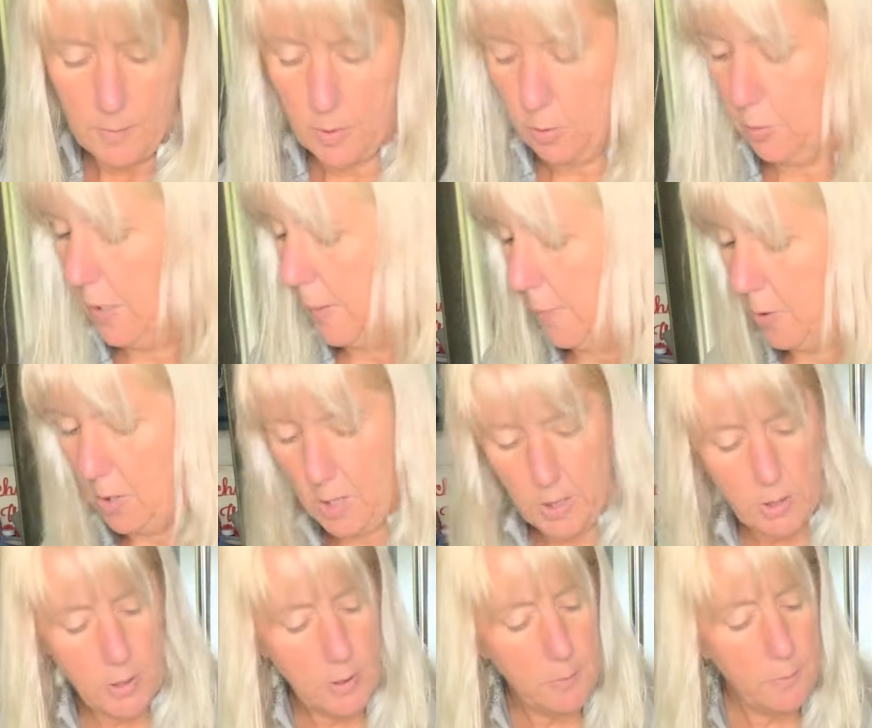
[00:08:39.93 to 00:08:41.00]
Grab our
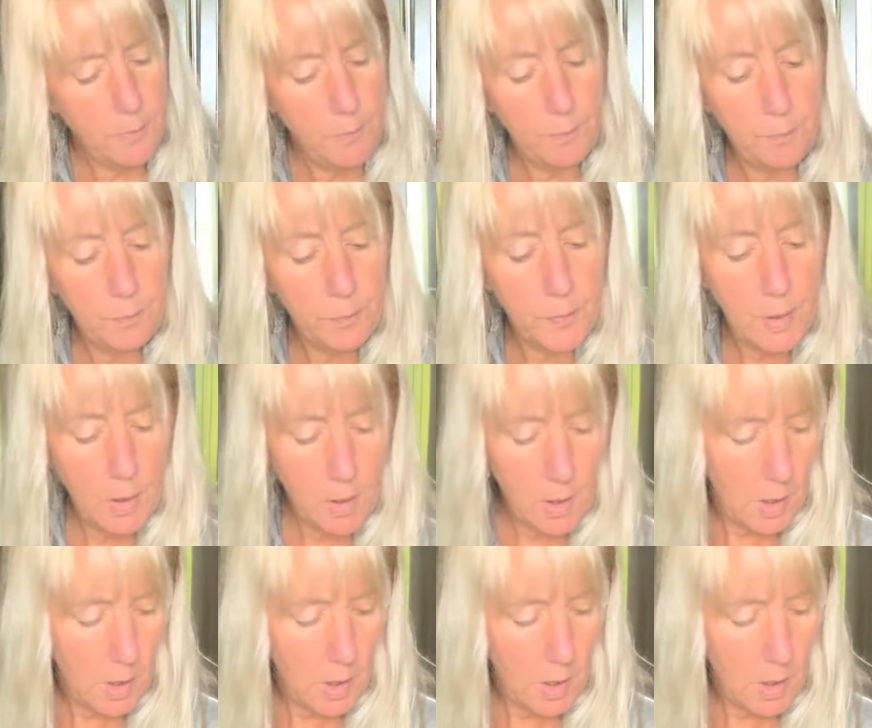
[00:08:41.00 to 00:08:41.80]
onion. I'm